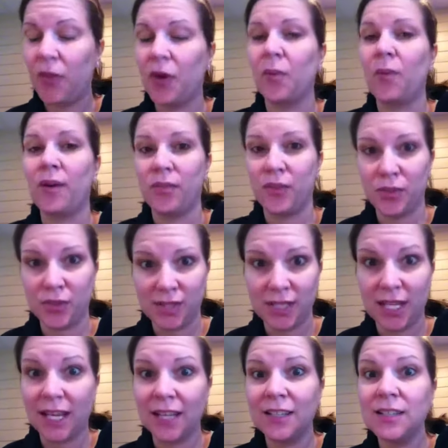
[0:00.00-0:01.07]
They want their
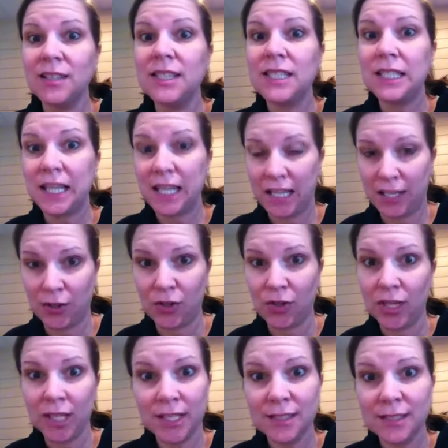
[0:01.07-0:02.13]
sales
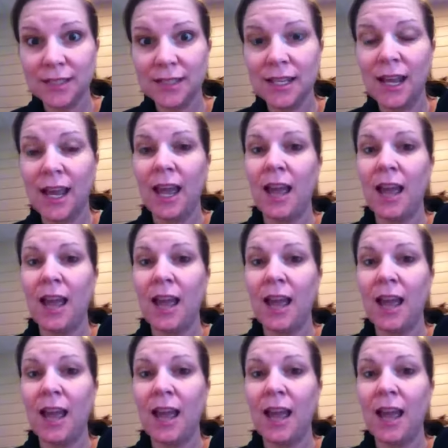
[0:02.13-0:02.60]
increased,